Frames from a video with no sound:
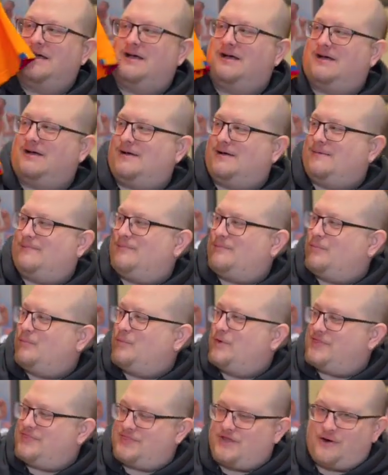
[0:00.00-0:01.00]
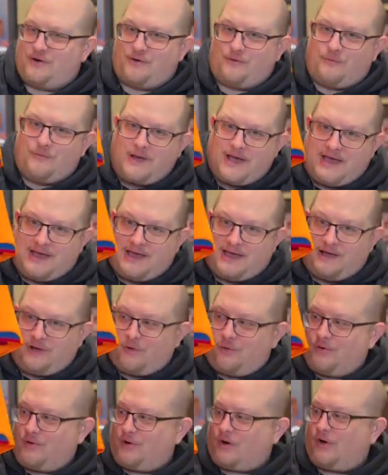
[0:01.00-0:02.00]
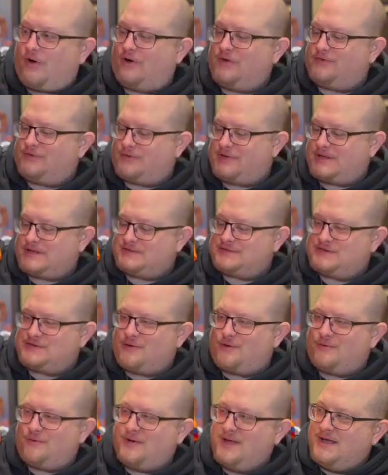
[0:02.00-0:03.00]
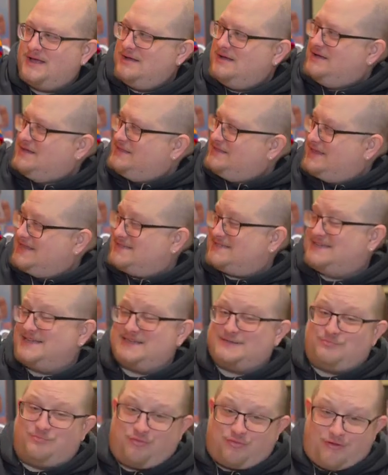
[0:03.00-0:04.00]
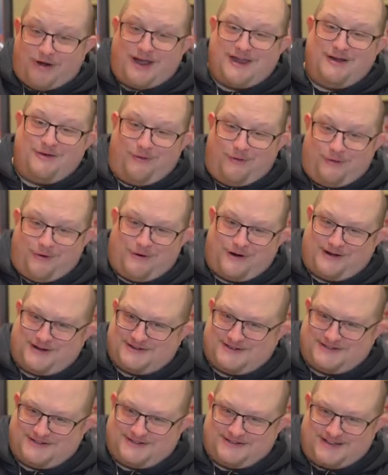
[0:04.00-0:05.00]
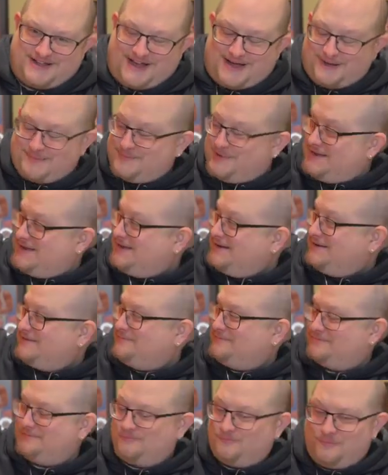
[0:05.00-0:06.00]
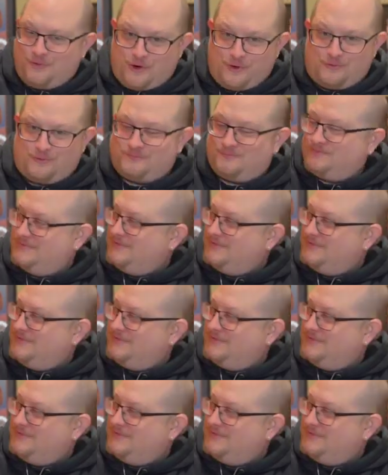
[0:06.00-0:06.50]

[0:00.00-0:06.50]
with their away or alternate. So this is bright orange. I mean, woo!